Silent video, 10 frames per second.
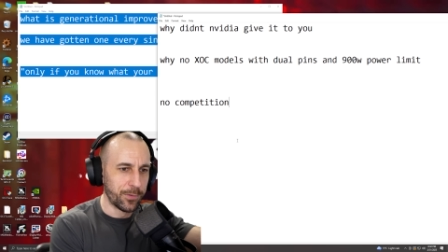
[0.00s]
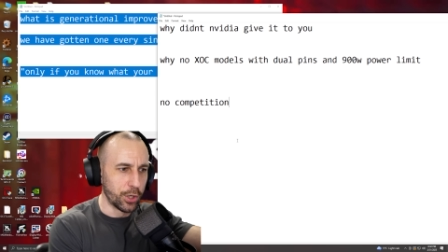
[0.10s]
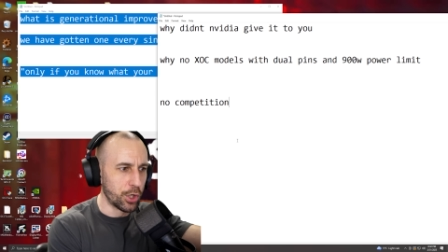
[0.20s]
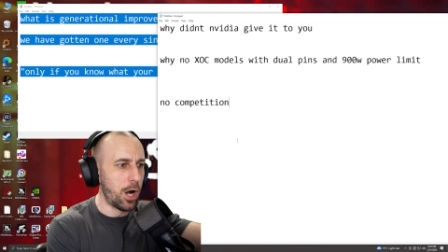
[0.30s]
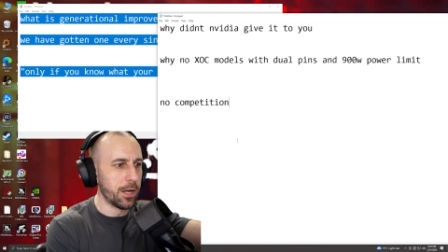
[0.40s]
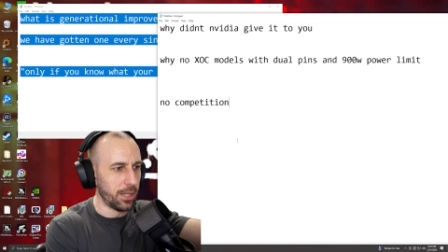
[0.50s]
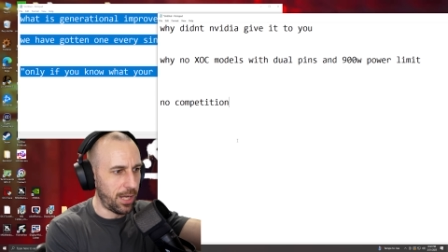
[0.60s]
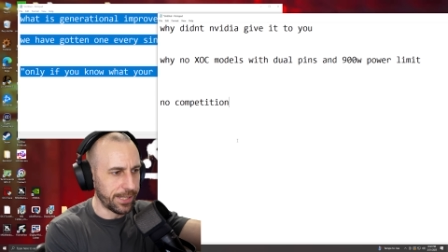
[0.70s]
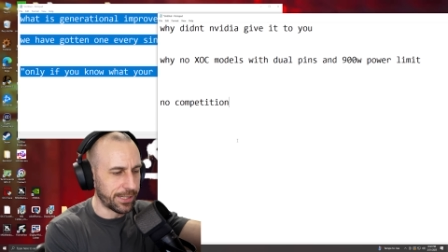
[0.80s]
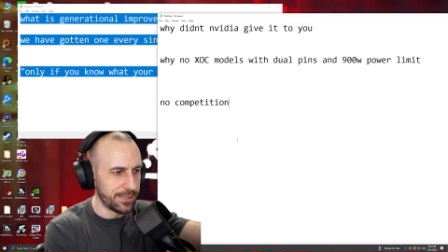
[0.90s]

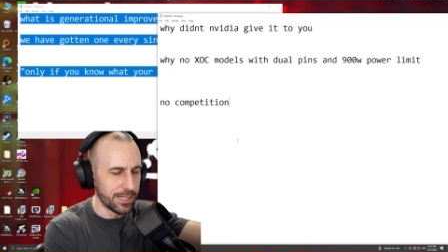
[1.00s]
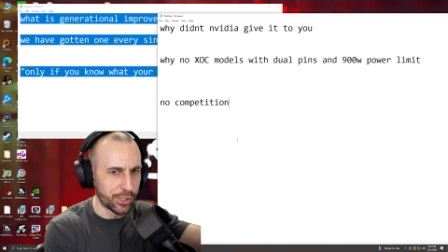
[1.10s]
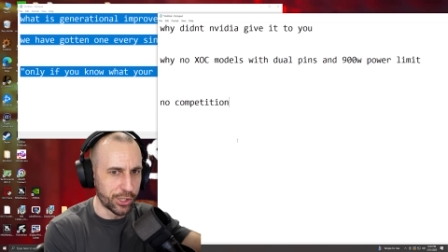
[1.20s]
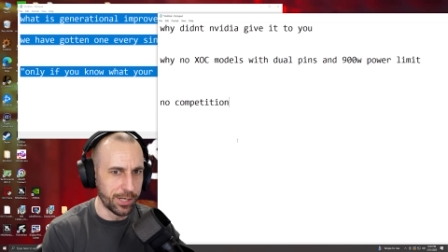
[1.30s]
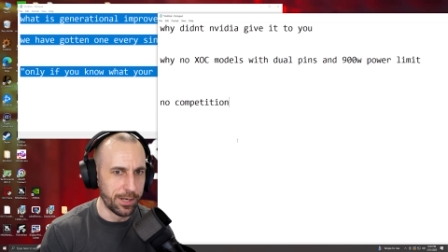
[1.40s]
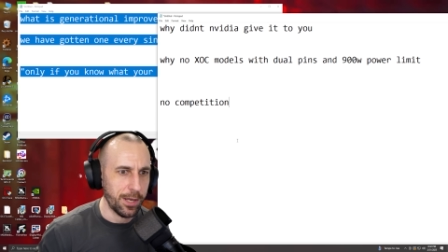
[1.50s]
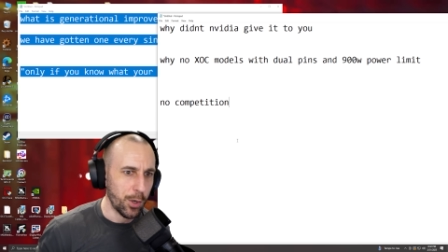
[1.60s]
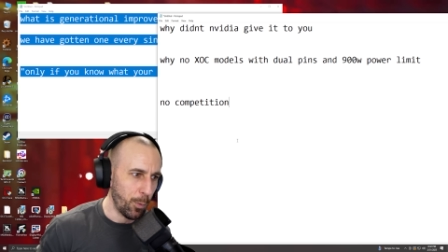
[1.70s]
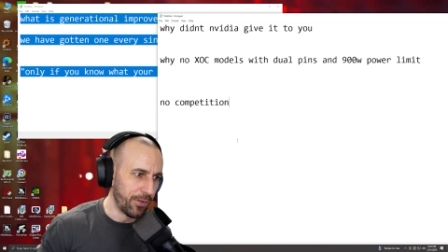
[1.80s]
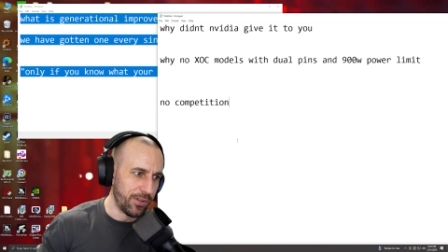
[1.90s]
Godlike Edition with